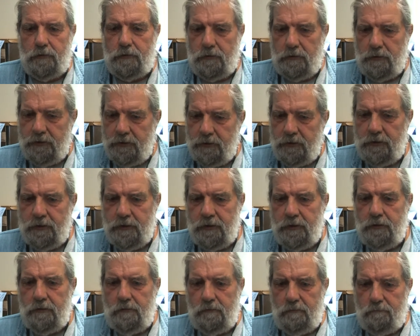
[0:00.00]
cleaning
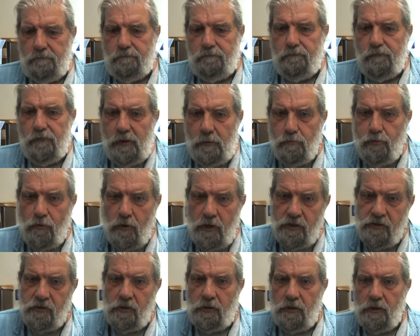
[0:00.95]
it,
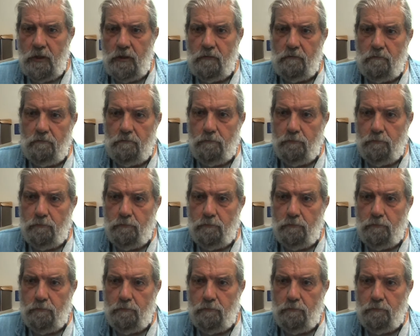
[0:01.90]
rebrazing it,